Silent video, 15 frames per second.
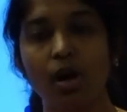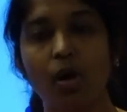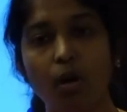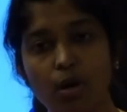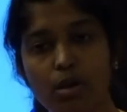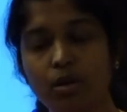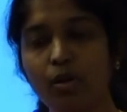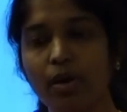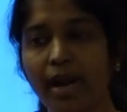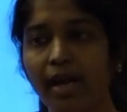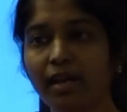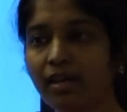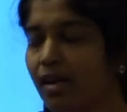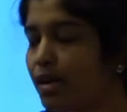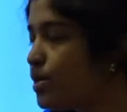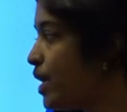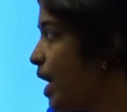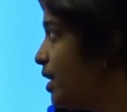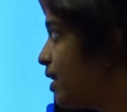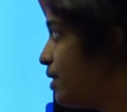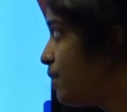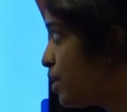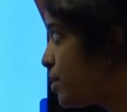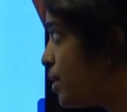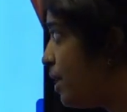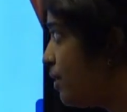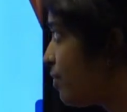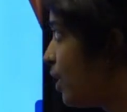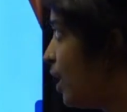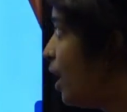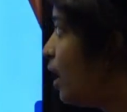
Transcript: also can send and receive.